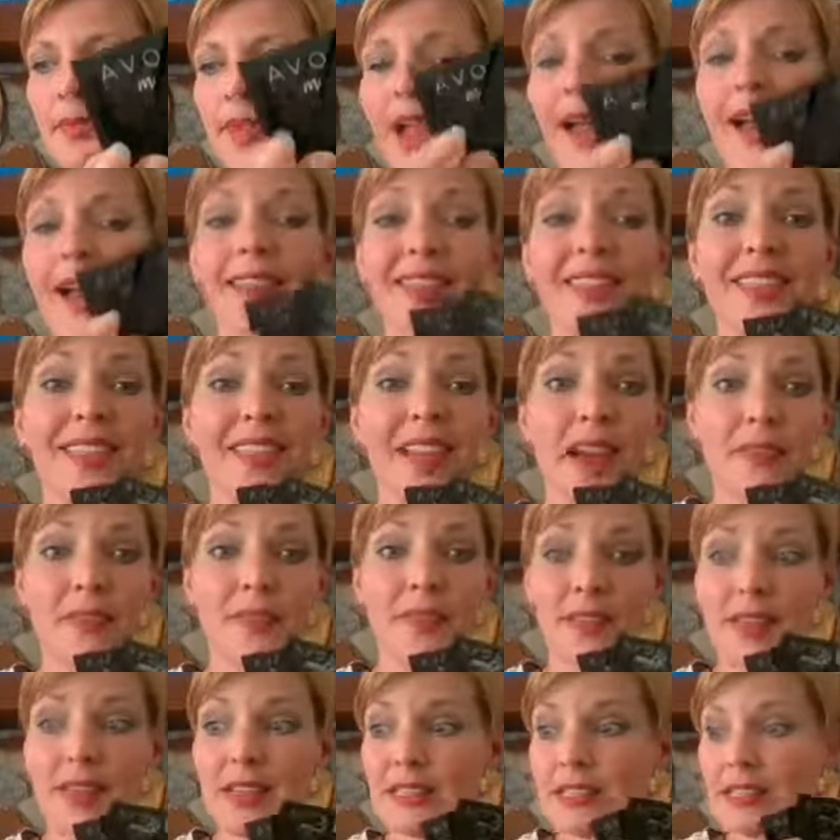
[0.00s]
I love
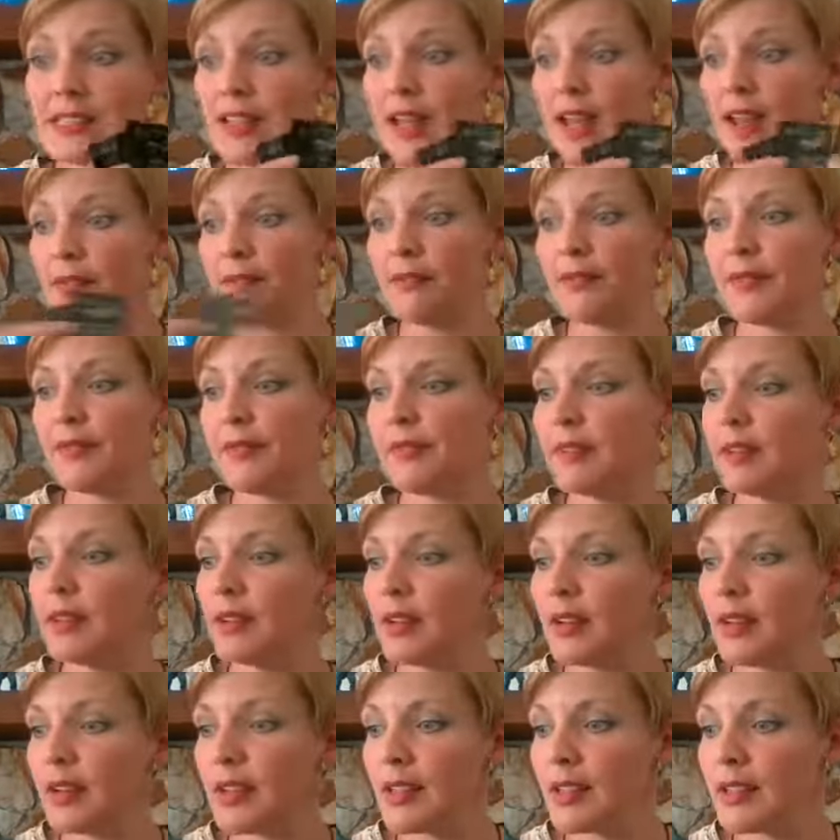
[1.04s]
this stuff.
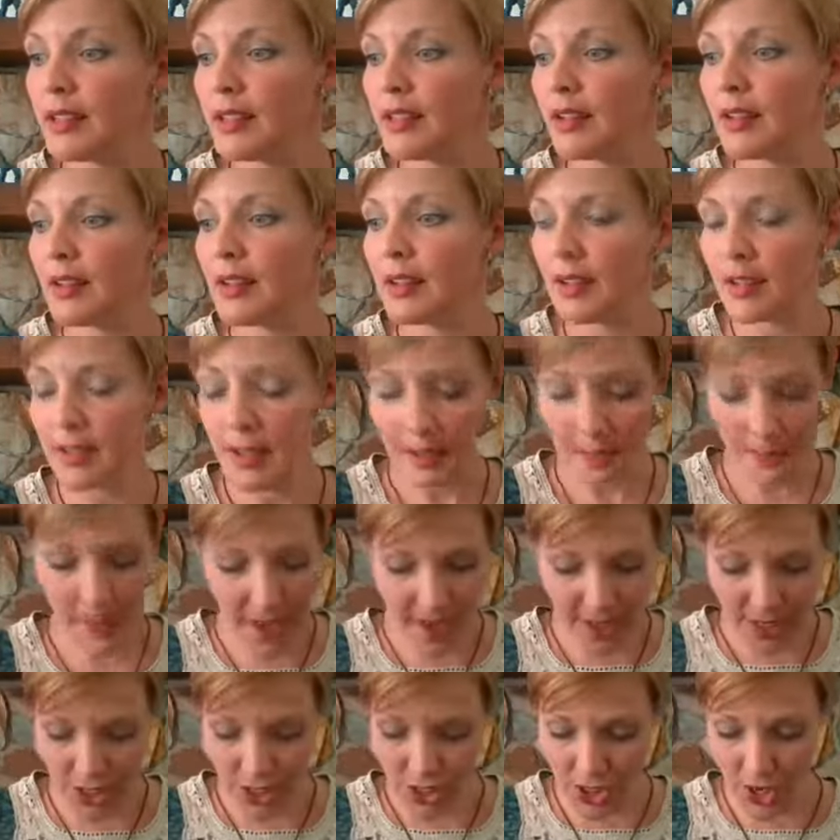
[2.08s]
It
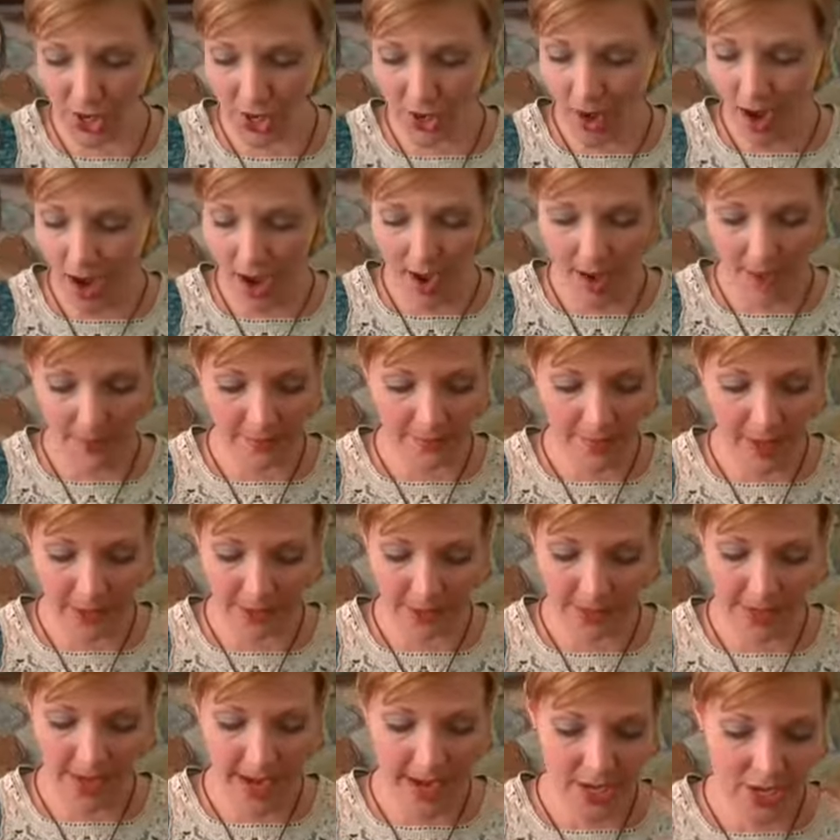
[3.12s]
makes your um,
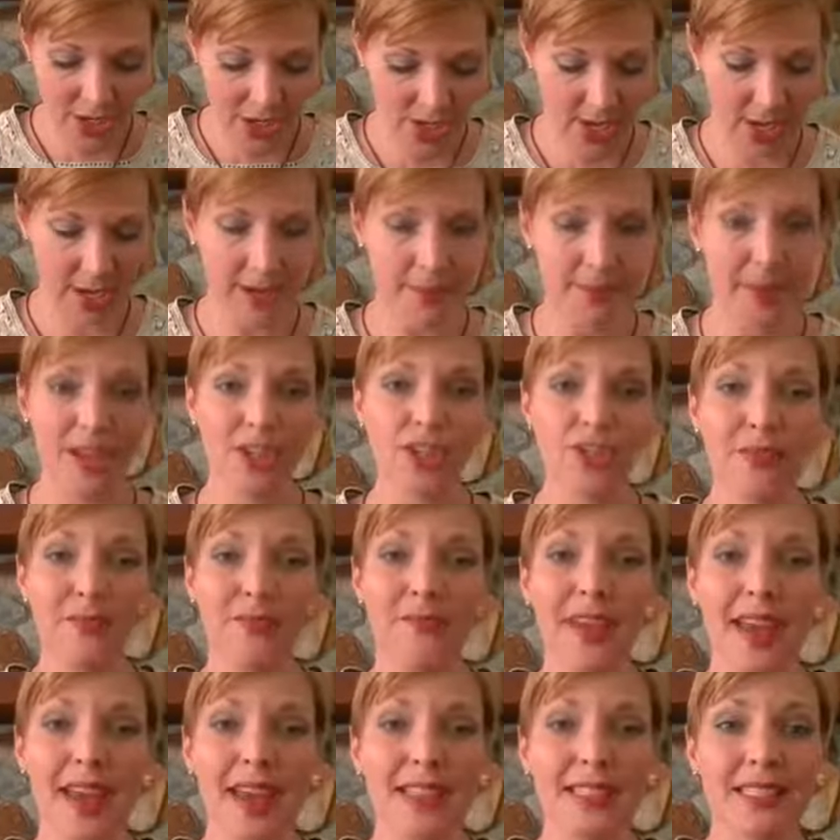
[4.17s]
foundation, it makes your
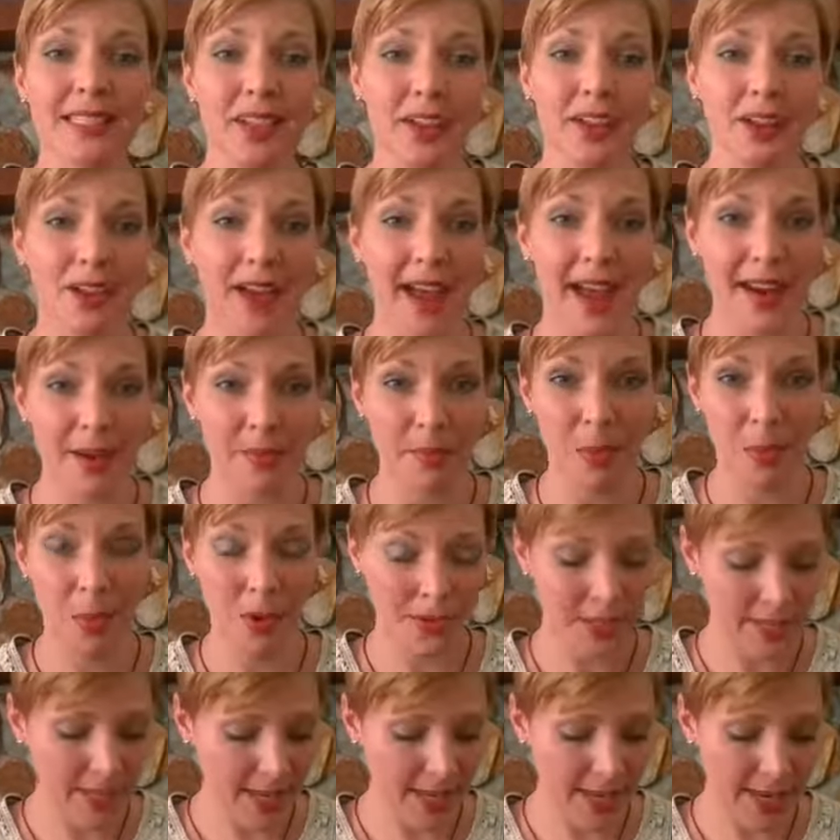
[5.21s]
face look kind of
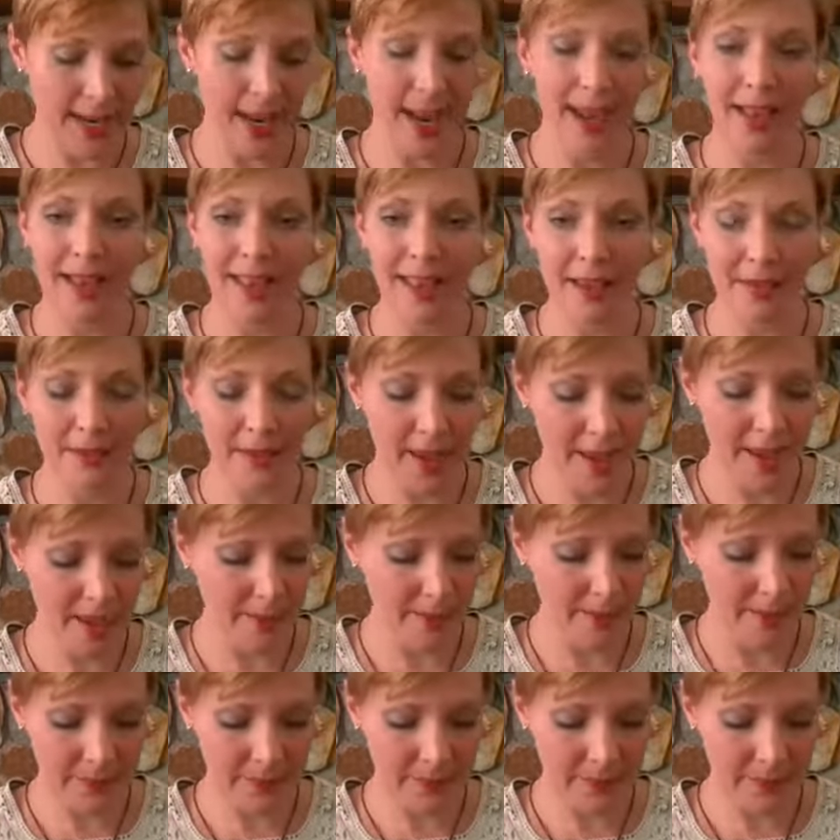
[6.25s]
porcelain. I love it.